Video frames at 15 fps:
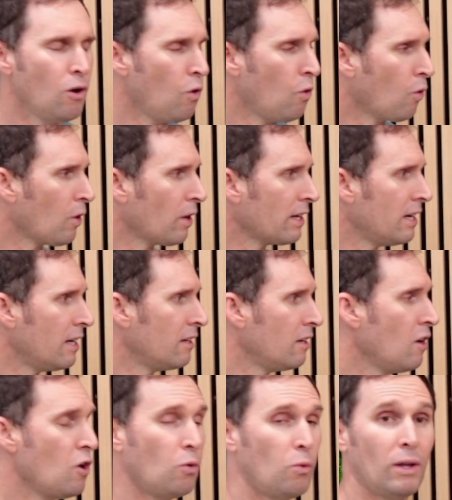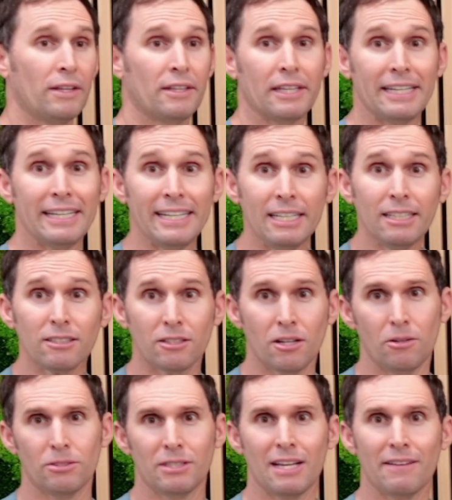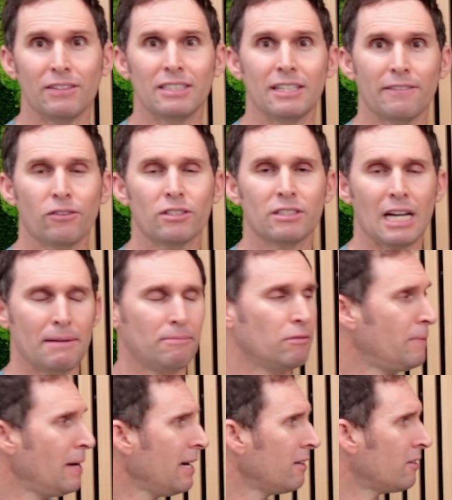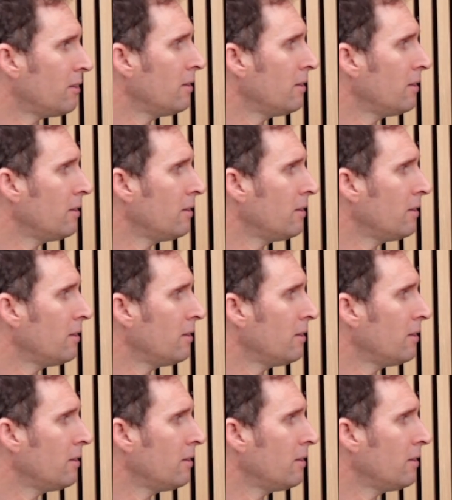Oregon, while on the East Coast, they have a different type of panel.